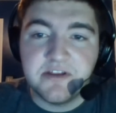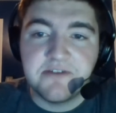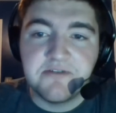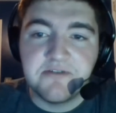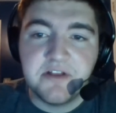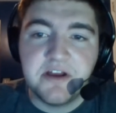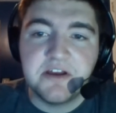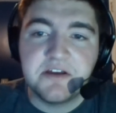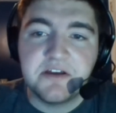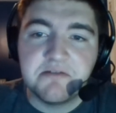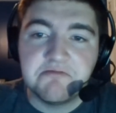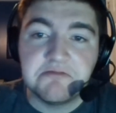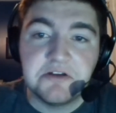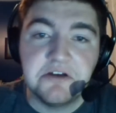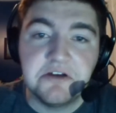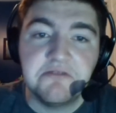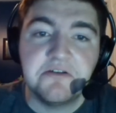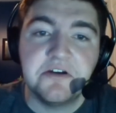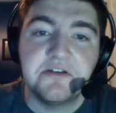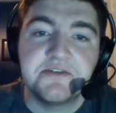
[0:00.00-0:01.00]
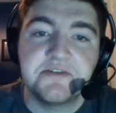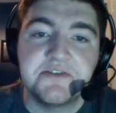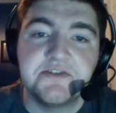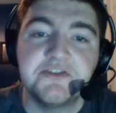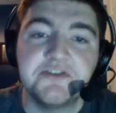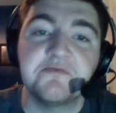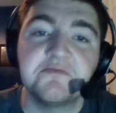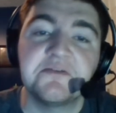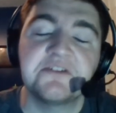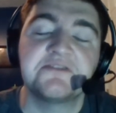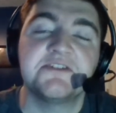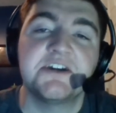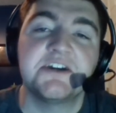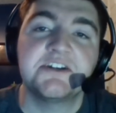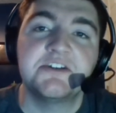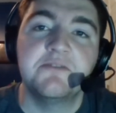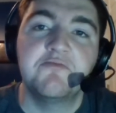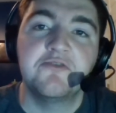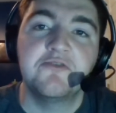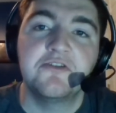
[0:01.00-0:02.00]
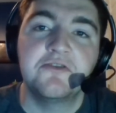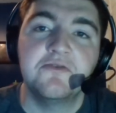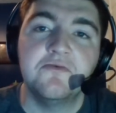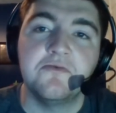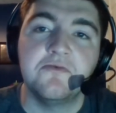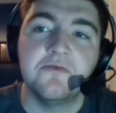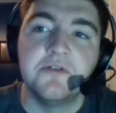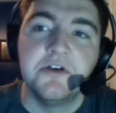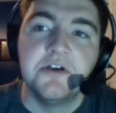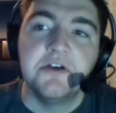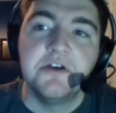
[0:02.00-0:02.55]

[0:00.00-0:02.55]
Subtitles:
They were like, okay, this YouTube thing's actually pretty cool.